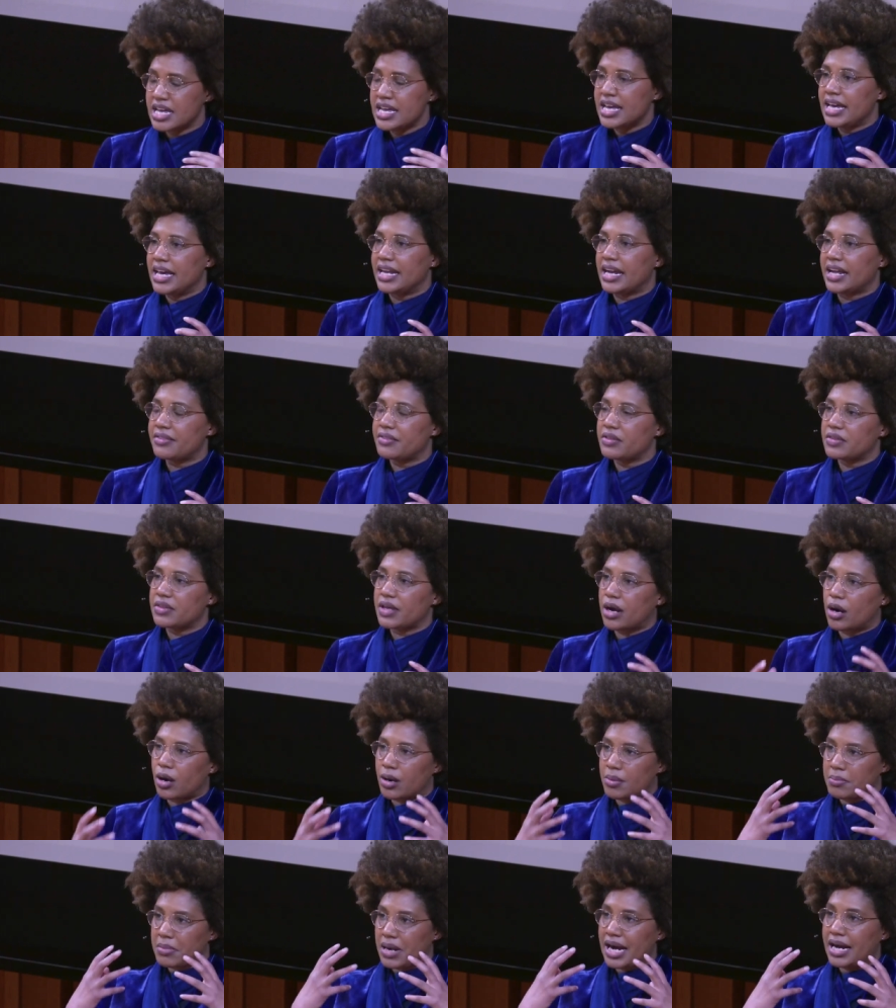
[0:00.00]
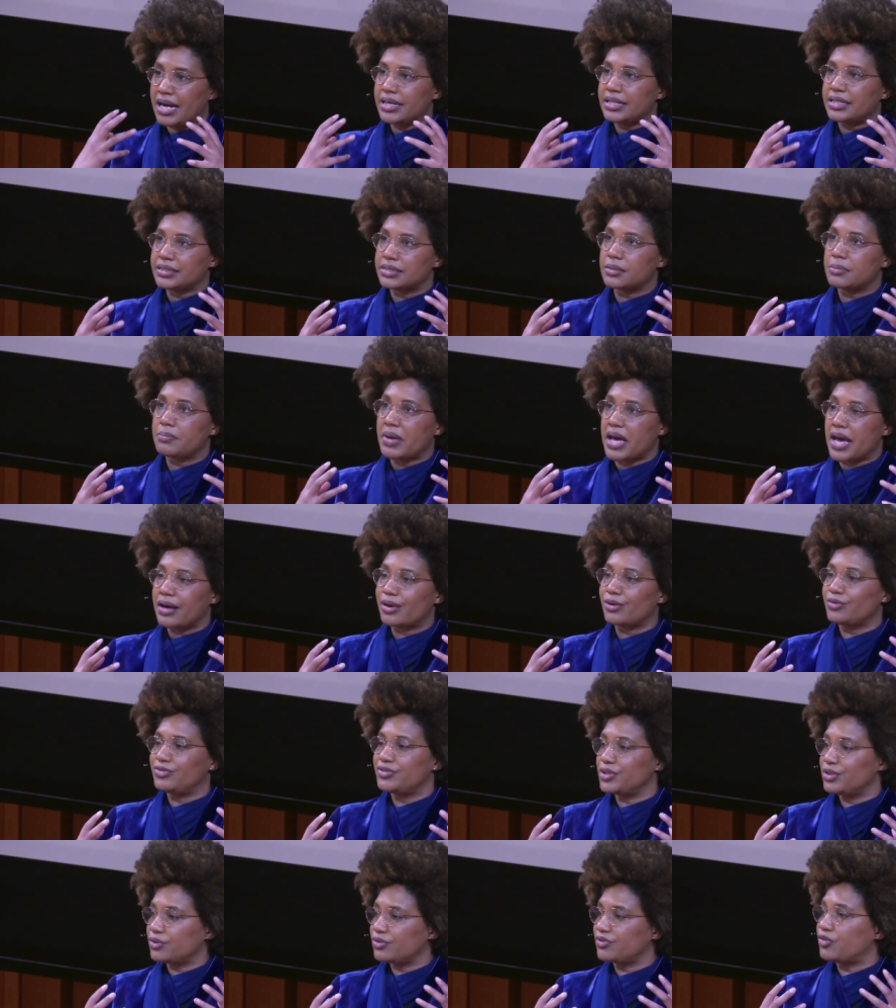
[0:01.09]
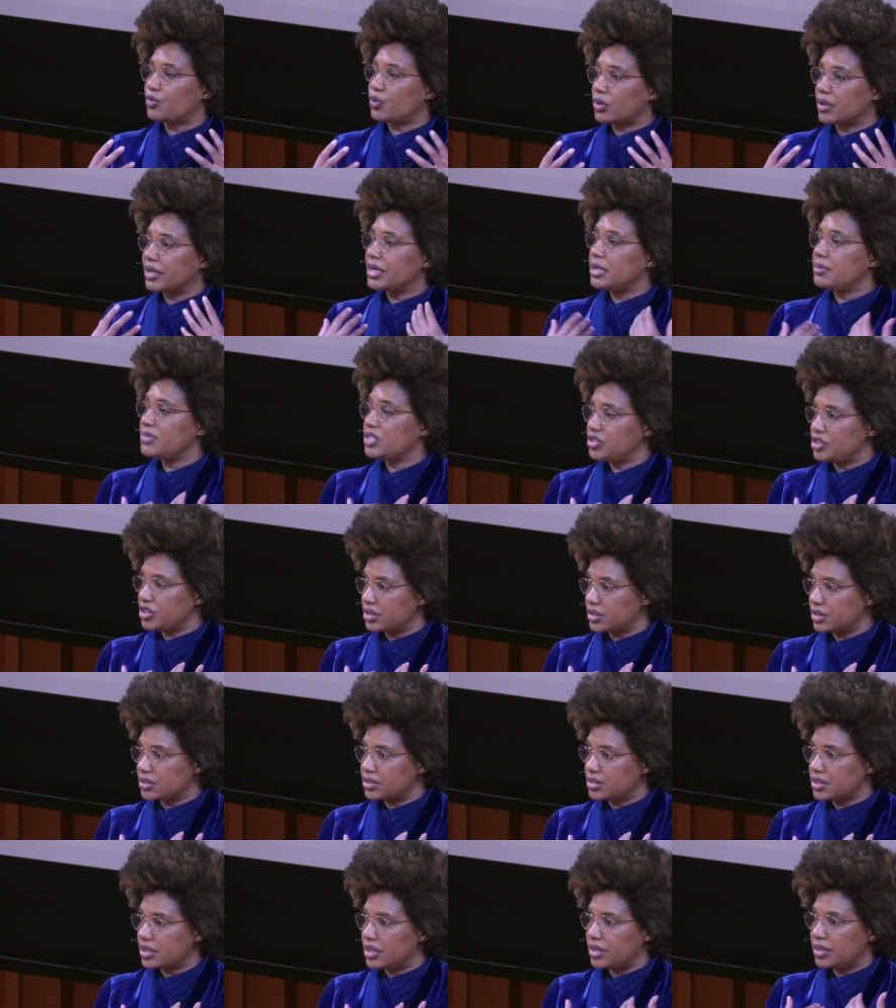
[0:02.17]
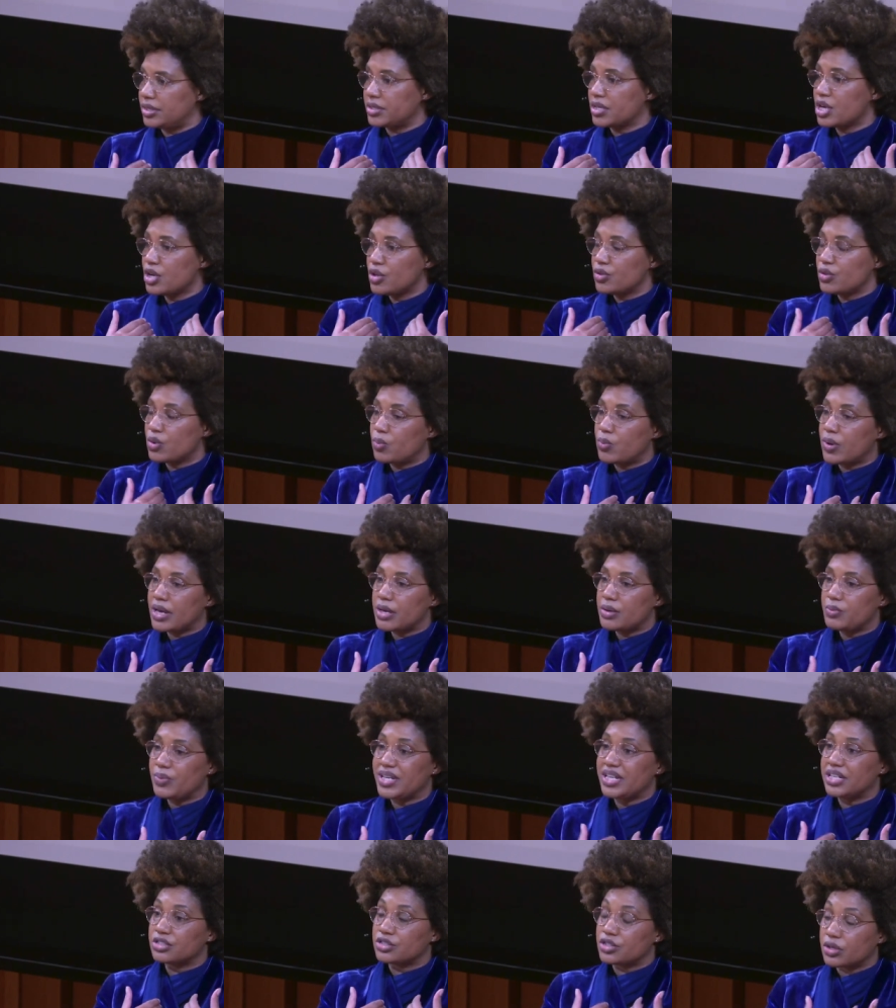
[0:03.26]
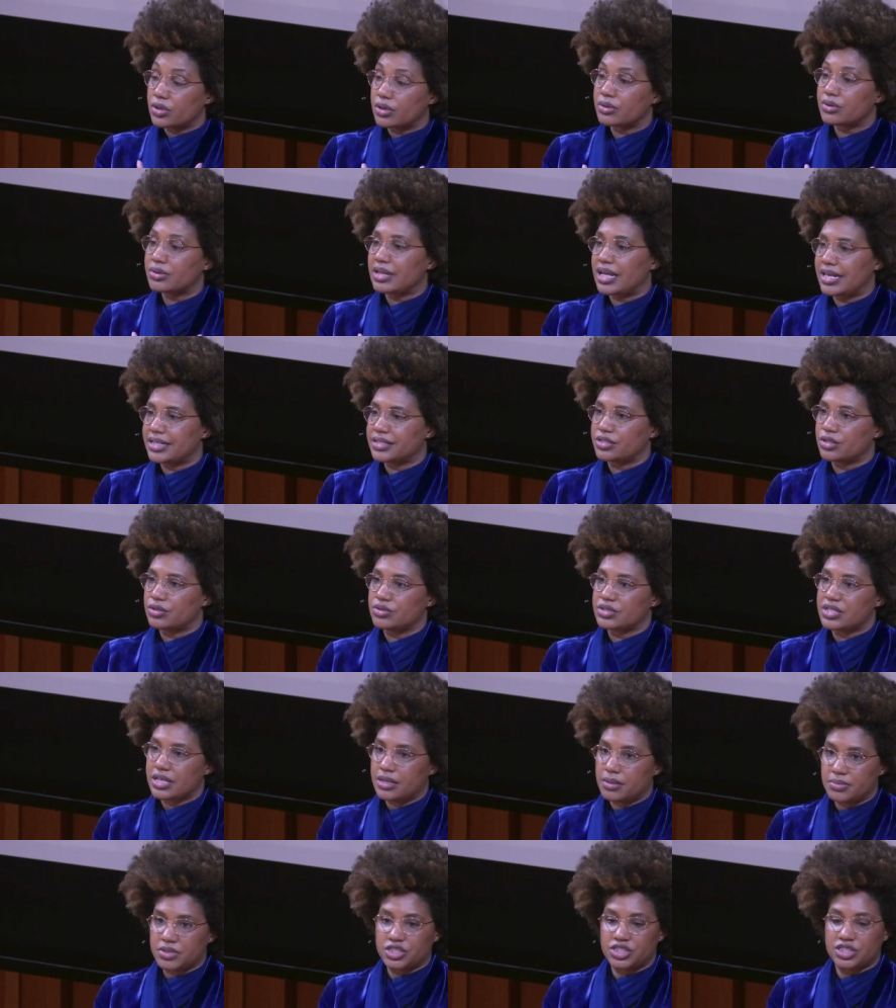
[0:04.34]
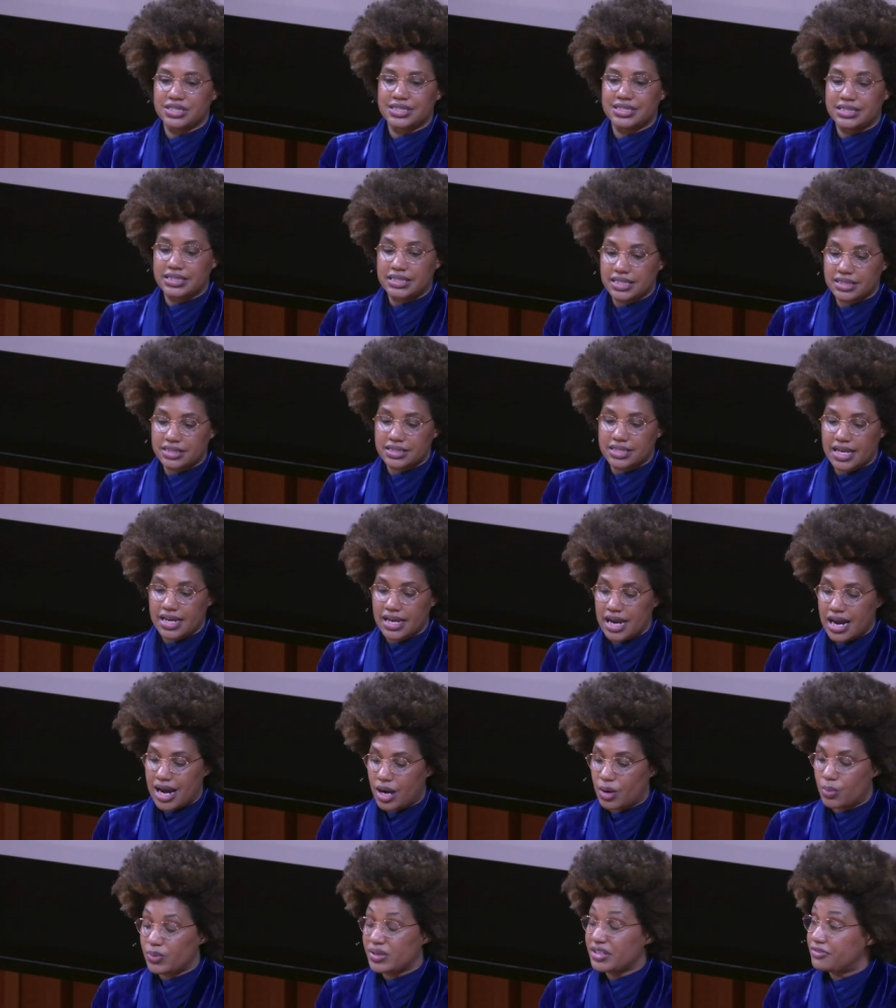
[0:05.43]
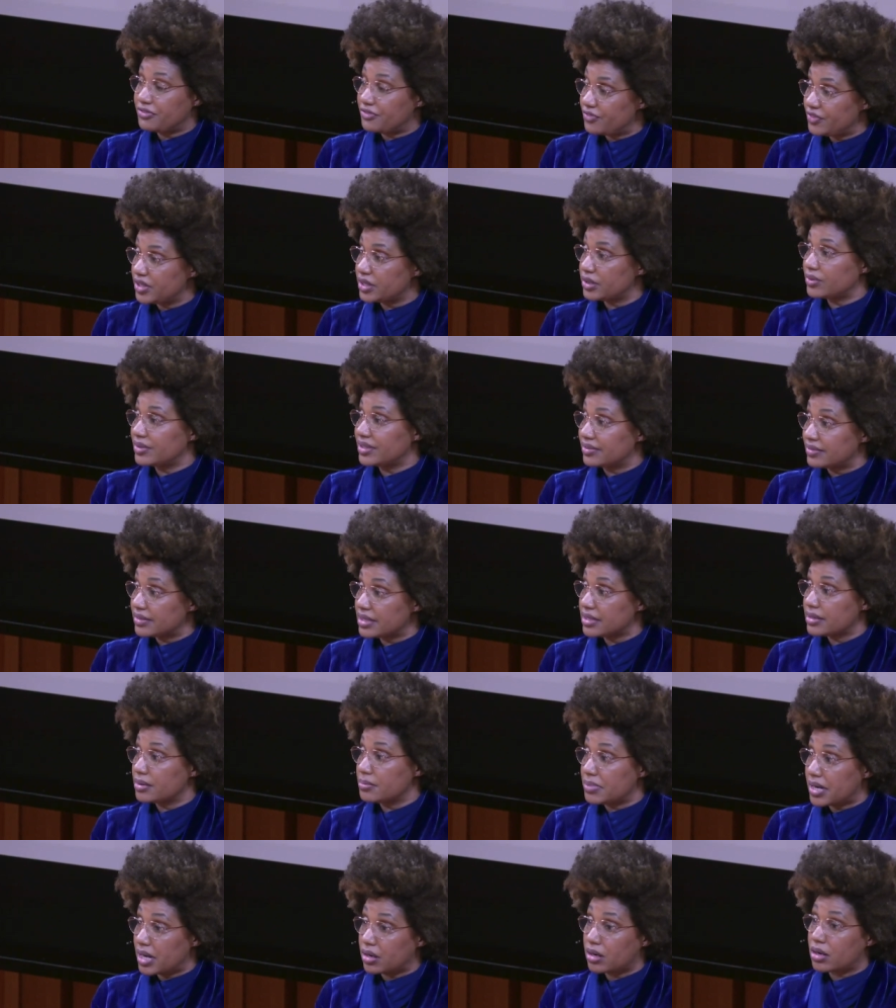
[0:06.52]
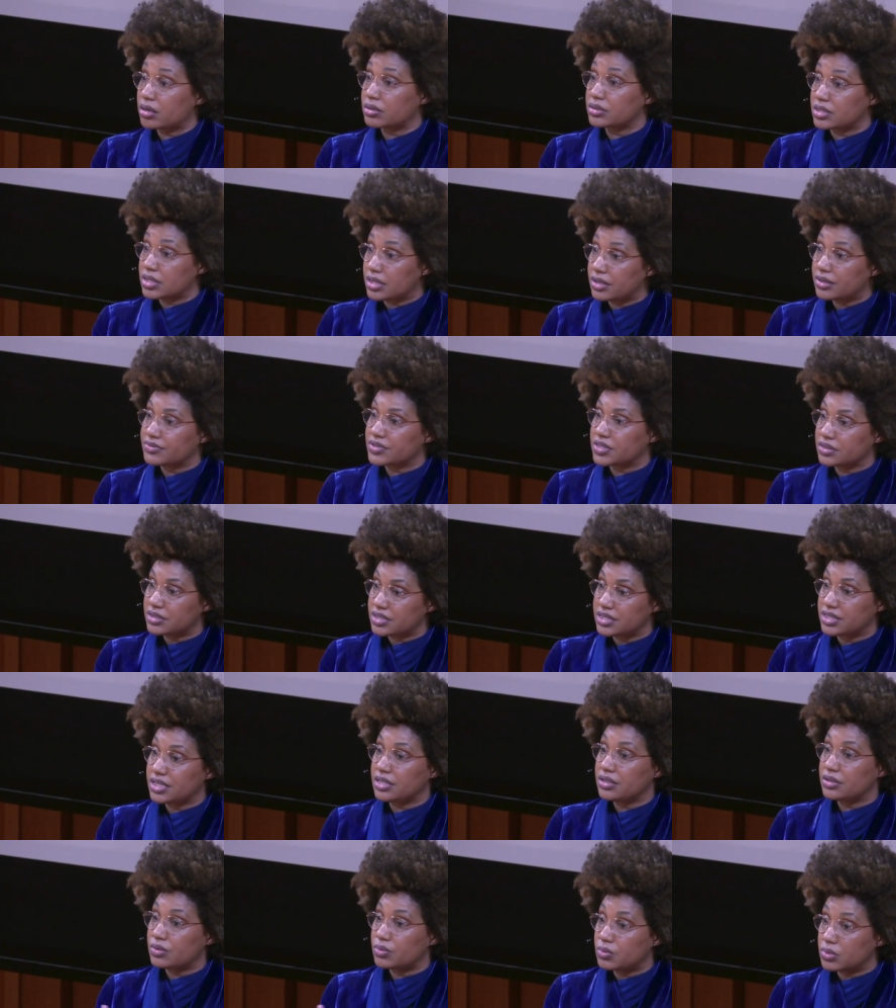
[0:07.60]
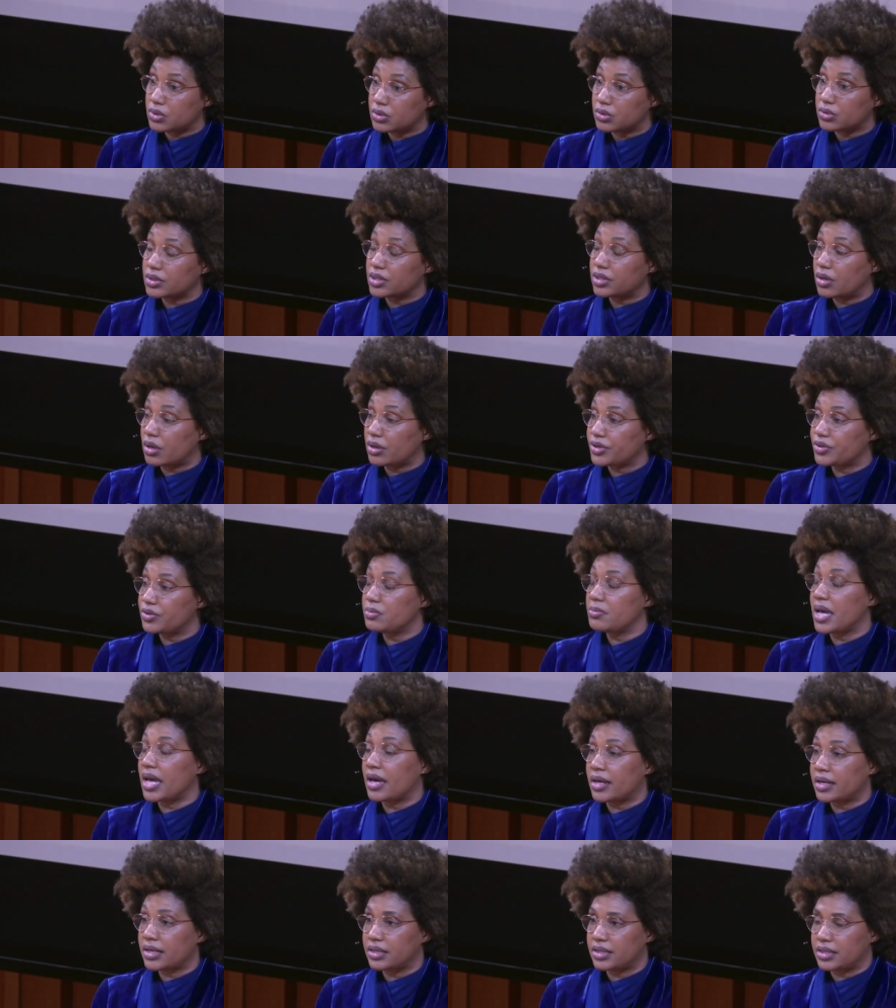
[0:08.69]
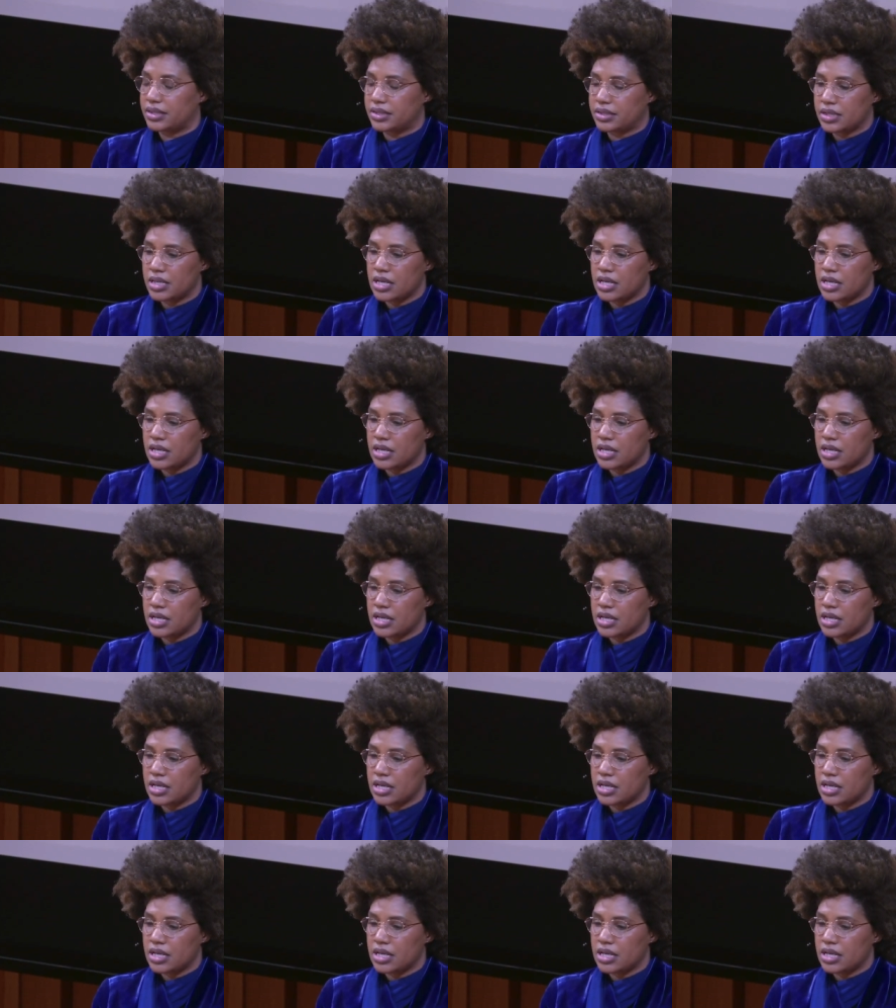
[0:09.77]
And I think that our mind is a battlefield for images, and the way we internalize those images dictate how we feel and think about ourselves and see the world and our humanity.